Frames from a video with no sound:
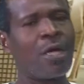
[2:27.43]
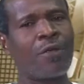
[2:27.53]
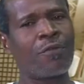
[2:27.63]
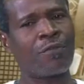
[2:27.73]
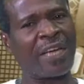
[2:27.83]

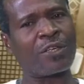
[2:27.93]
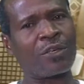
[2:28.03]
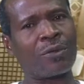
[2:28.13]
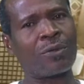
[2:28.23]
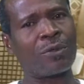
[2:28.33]

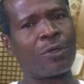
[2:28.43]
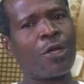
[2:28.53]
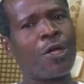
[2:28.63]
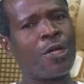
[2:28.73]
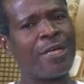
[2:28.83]
Thank you.
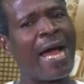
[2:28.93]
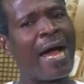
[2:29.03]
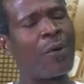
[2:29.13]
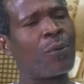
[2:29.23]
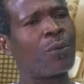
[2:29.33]

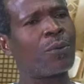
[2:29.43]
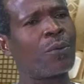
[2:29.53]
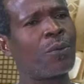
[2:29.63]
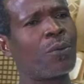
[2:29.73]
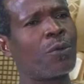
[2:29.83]
Now,
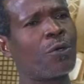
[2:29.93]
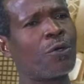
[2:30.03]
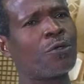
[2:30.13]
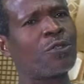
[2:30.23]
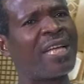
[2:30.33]

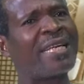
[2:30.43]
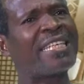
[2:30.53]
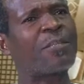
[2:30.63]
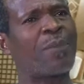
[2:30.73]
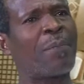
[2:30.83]
you said
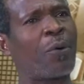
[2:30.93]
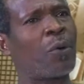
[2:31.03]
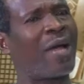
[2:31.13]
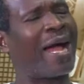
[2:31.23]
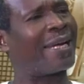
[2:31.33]
these
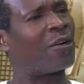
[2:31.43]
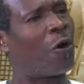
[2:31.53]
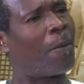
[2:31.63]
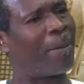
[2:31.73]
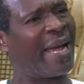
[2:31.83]
people are the
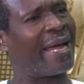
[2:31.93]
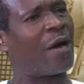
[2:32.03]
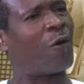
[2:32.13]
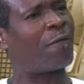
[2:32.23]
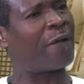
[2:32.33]

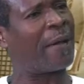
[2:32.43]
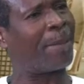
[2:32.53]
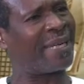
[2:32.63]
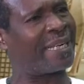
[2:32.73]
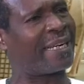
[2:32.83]
umpire of a
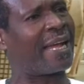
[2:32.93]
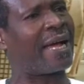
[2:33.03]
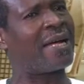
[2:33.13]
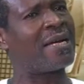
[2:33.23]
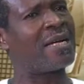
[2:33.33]

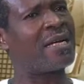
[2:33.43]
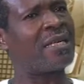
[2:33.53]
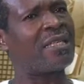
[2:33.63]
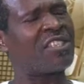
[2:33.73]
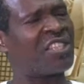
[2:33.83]
particular
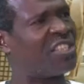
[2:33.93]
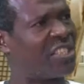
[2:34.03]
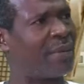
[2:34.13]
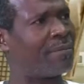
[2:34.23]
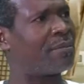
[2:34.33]

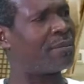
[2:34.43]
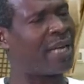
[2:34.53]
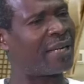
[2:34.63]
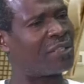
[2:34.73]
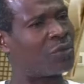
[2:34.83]
system
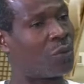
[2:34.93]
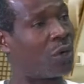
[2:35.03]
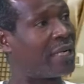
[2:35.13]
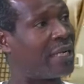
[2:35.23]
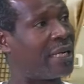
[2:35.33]
that is
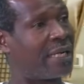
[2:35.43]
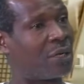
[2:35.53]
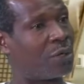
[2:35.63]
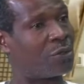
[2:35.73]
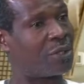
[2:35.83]
running in the
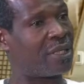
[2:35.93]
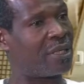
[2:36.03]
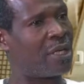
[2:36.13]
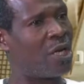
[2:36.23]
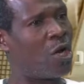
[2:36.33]

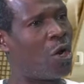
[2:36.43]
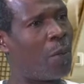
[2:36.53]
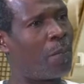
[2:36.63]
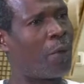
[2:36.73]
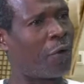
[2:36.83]
country,
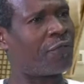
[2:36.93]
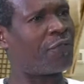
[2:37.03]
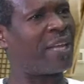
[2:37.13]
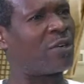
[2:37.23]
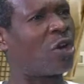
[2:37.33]

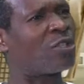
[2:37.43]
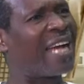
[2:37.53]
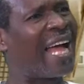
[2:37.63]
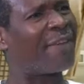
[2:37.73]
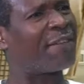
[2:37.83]
but they don't
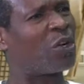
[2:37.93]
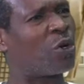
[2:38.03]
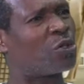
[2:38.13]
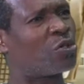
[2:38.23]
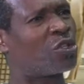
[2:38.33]
have the
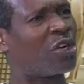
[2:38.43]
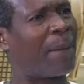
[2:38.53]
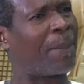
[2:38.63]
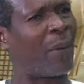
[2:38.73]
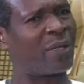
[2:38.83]

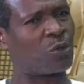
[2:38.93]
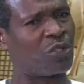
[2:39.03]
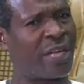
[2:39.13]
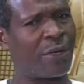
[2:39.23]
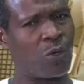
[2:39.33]
constitutional power to
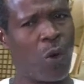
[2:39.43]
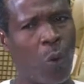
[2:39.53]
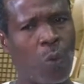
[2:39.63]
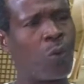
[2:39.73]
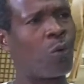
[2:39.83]
say,
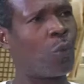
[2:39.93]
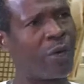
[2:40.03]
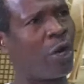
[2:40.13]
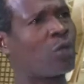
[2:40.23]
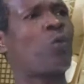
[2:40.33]
no,
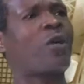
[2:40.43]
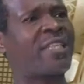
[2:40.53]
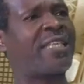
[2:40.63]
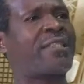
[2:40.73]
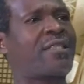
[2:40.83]
we don't
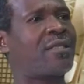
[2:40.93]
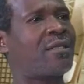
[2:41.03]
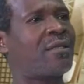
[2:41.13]
want this.